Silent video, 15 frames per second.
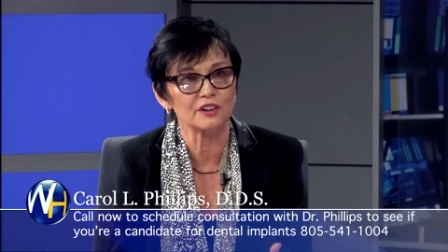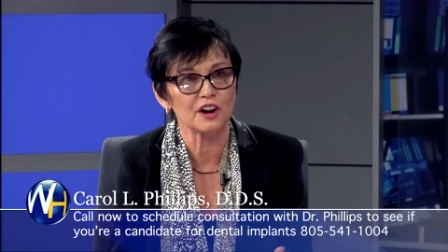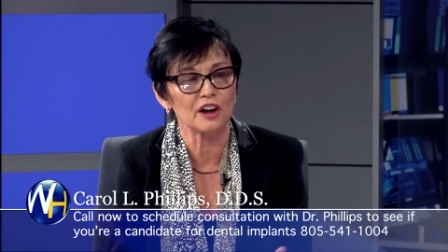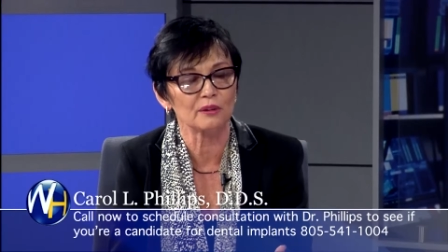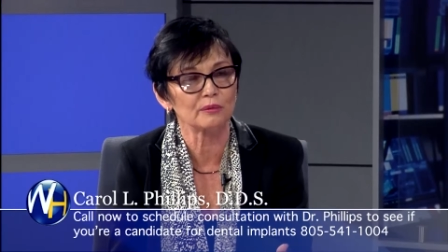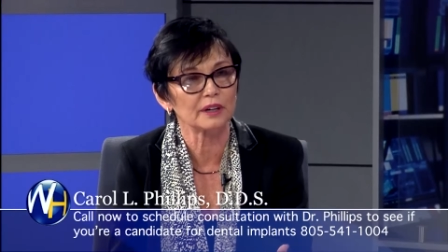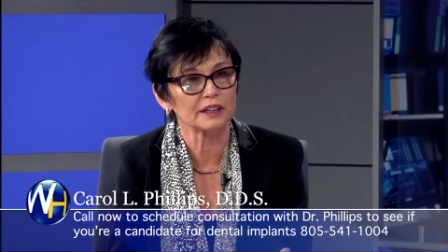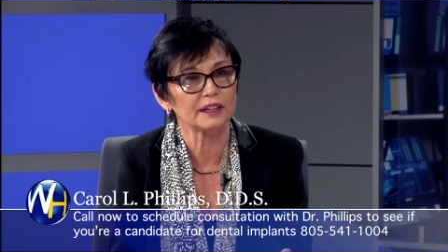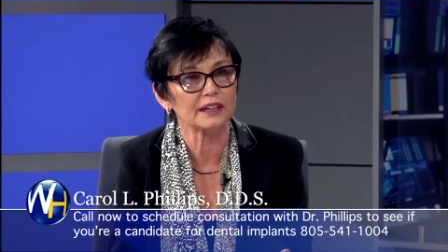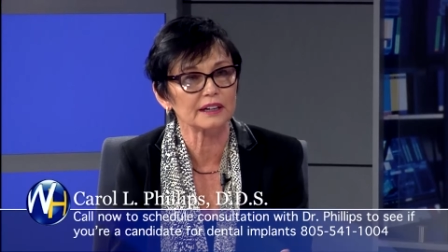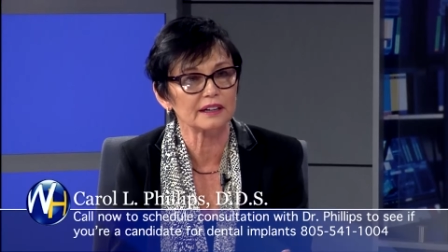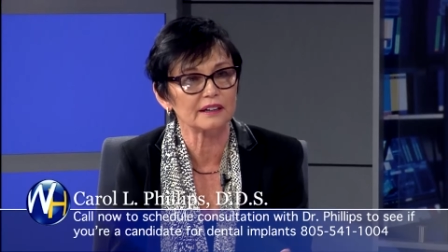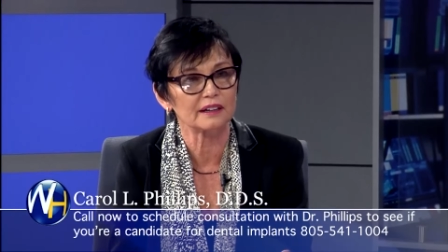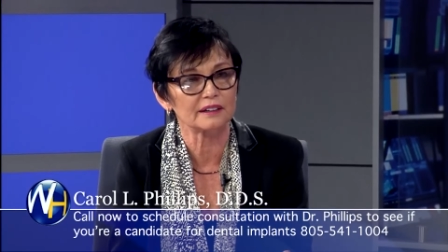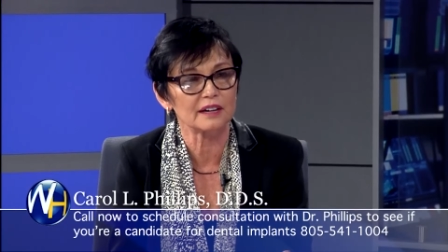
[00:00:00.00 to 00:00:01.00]
not
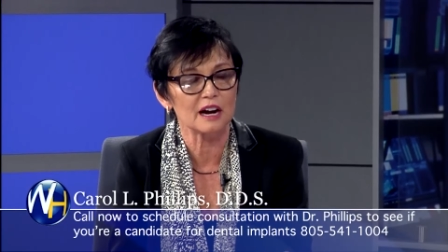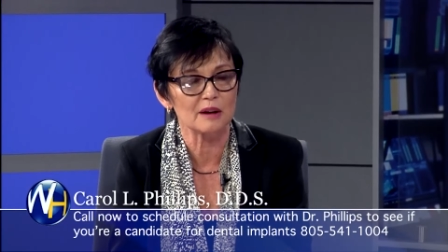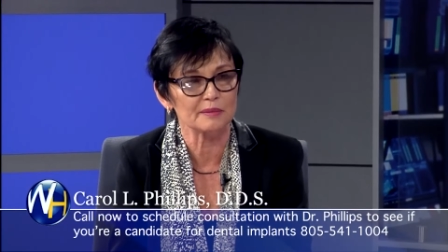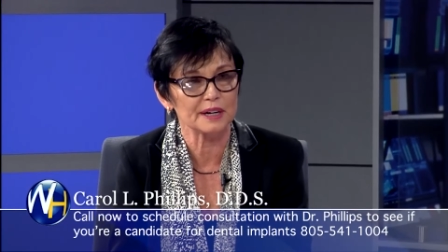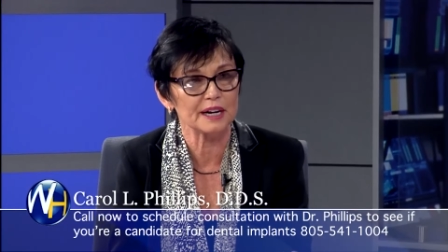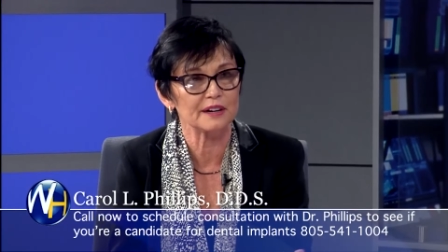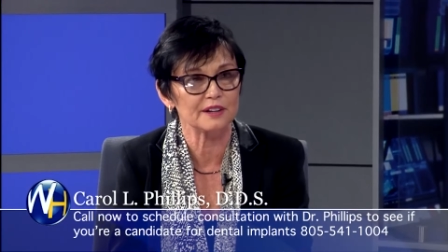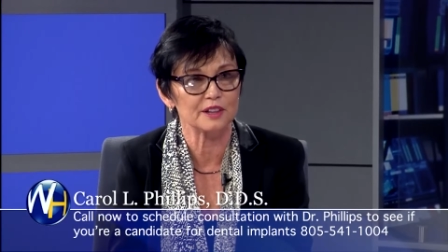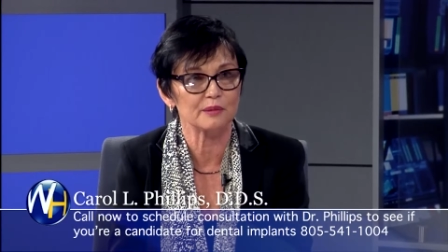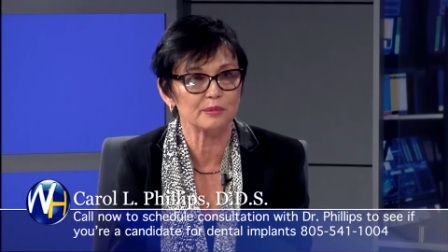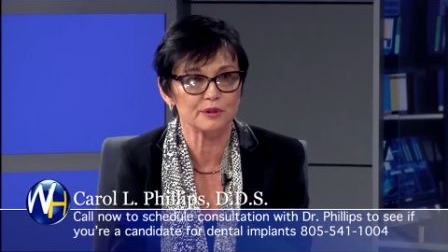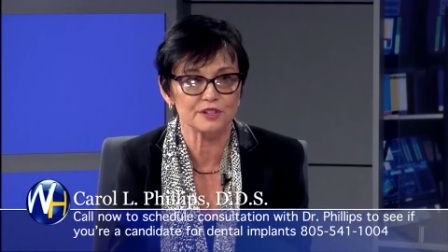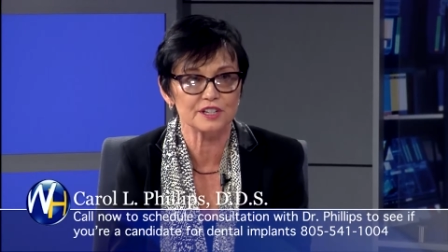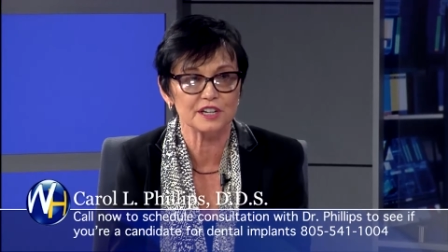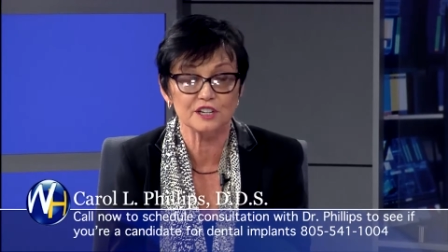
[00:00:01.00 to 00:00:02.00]
really accommodating the
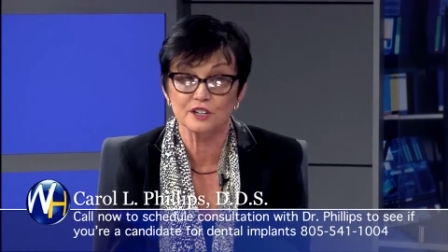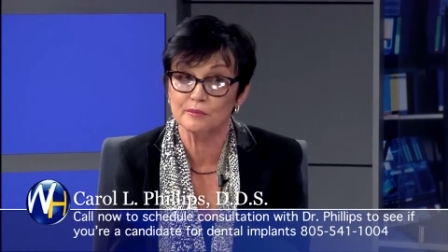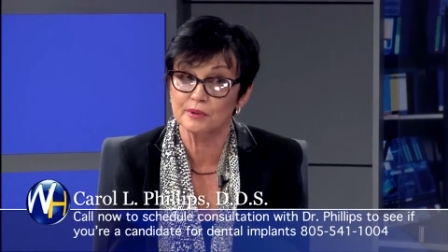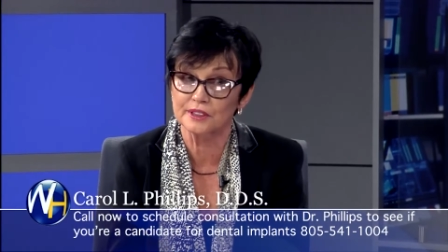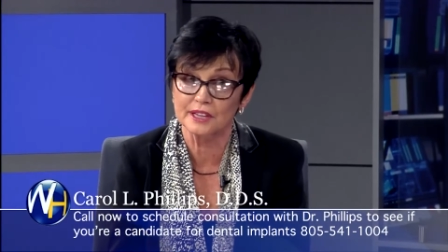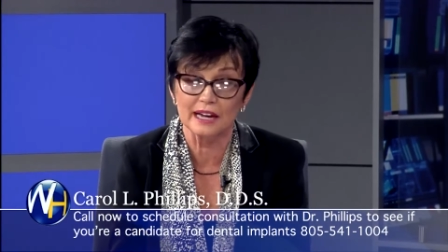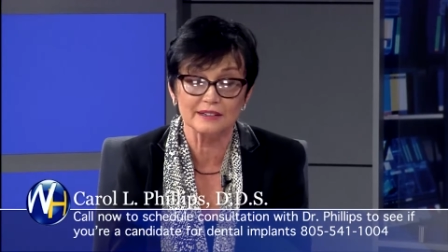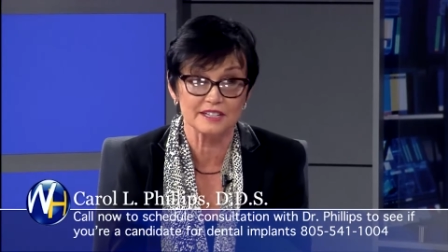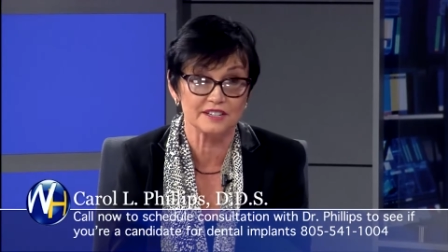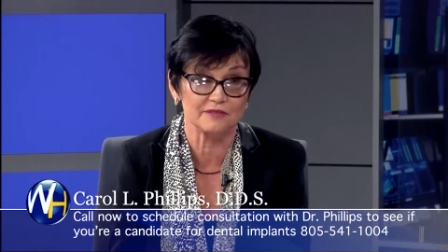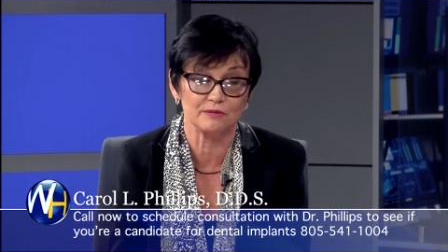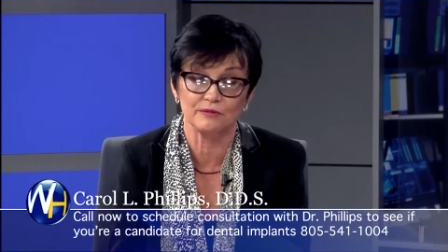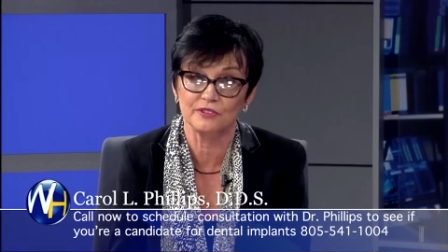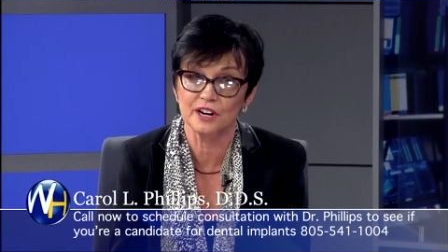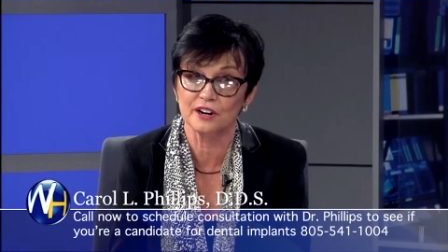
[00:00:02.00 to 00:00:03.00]
procedure, but that's
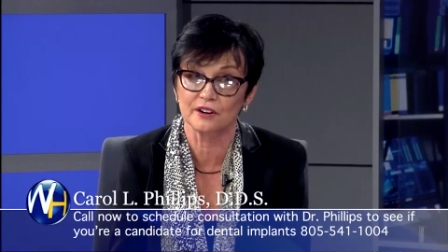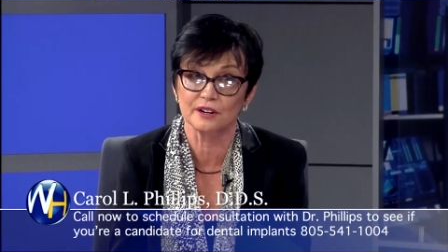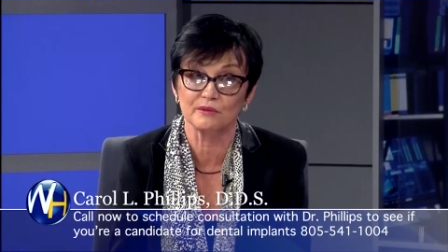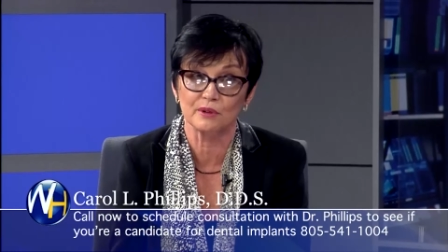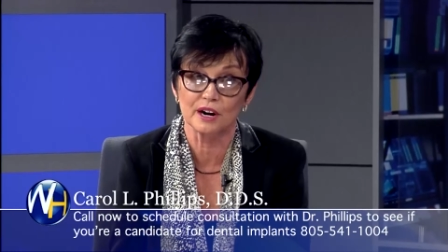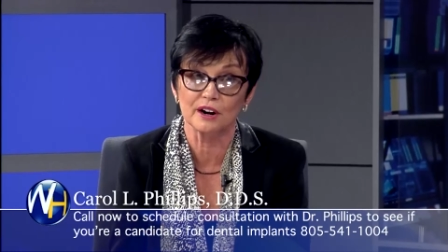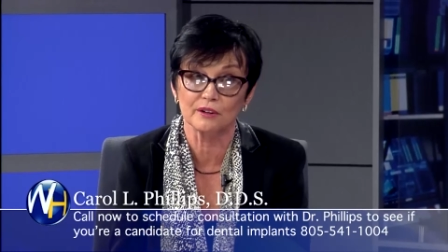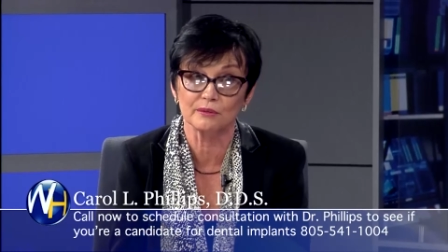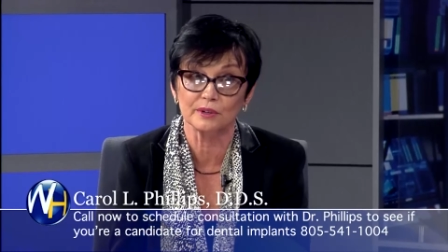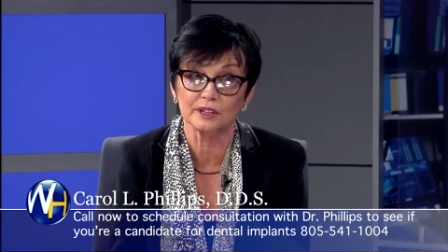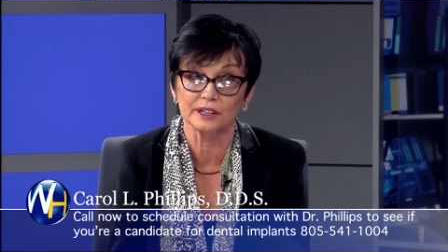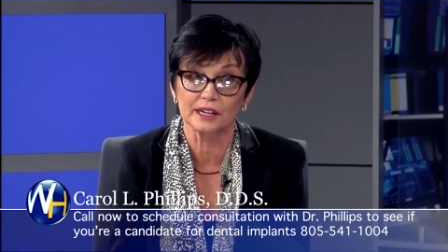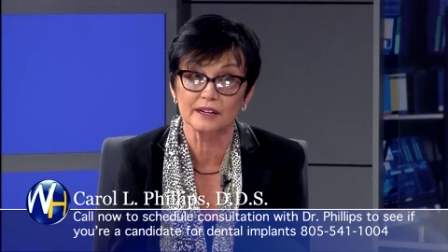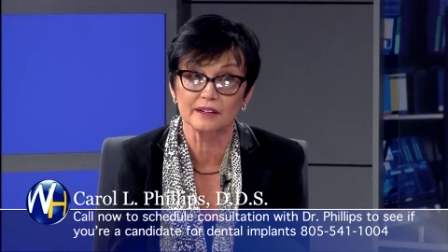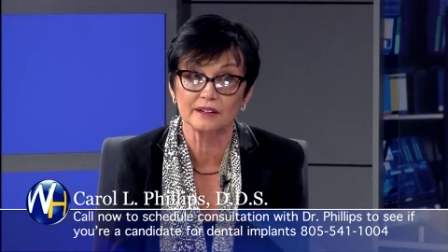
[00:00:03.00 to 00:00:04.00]
very rare,
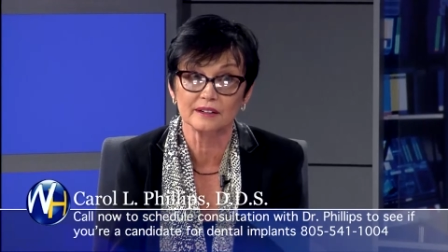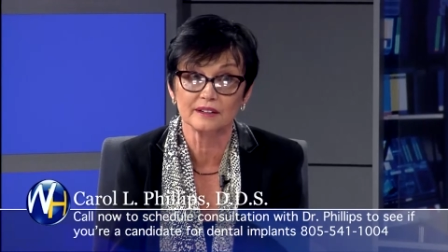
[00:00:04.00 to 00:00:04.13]
really.